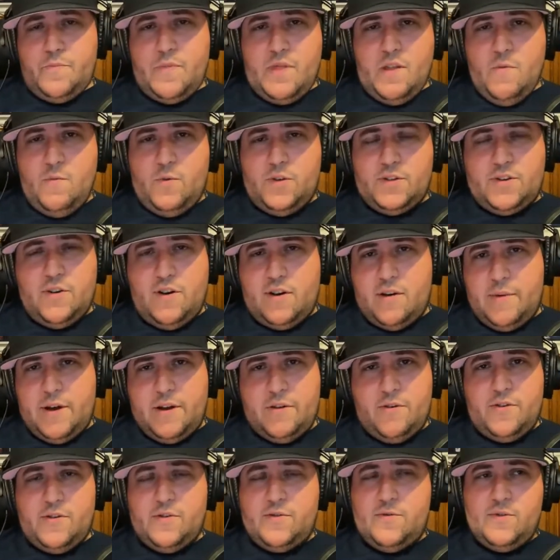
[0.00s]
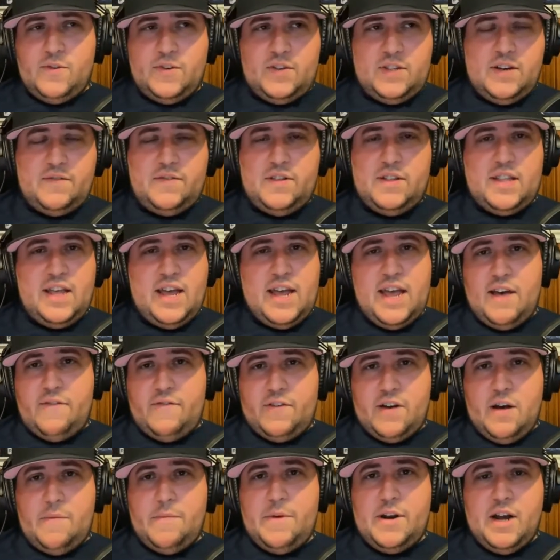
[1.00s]
we'll talk about all the cool stuff that they have
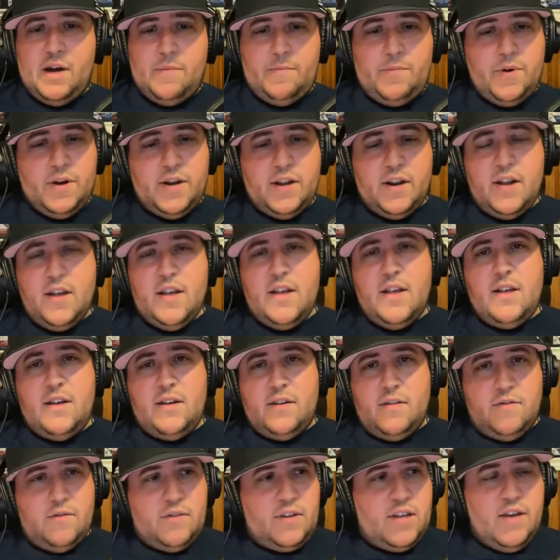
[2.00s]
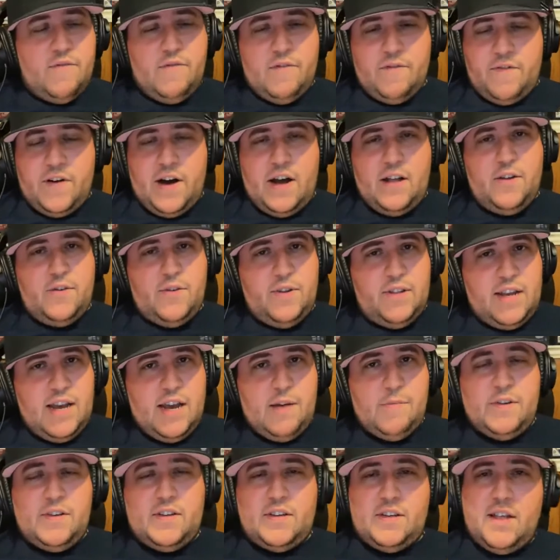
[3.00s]
coming up. But give a follow to
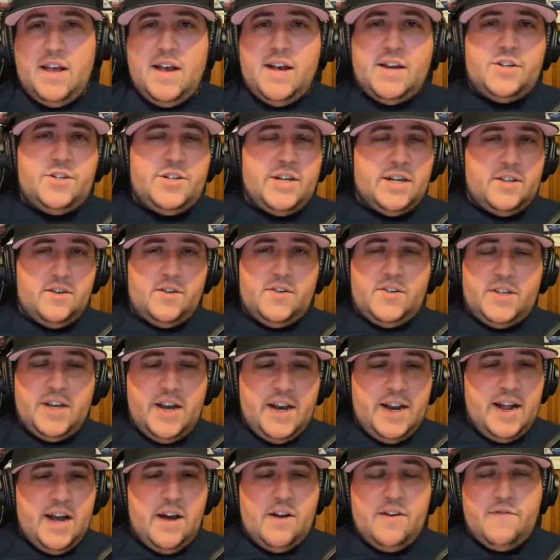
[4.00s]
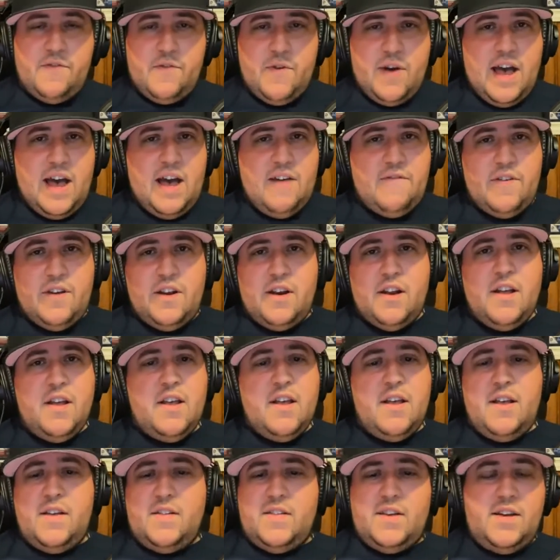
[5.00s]
Diamond Selects. Check their site out if you haven't.
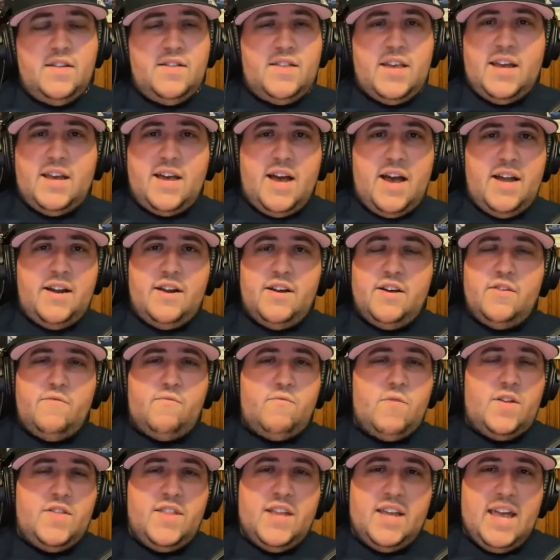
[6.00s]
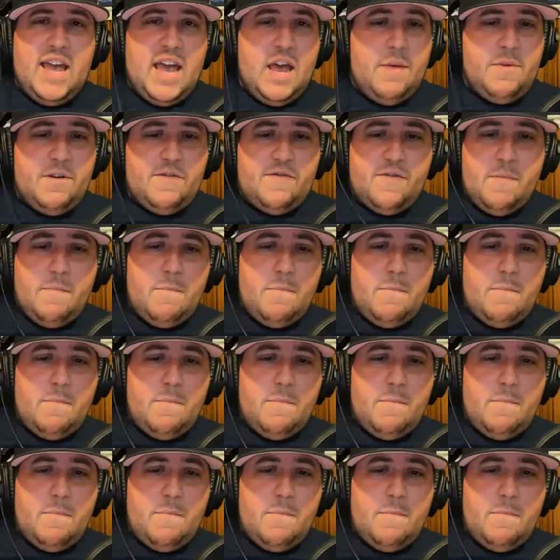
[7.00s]
They kind of run the gamut from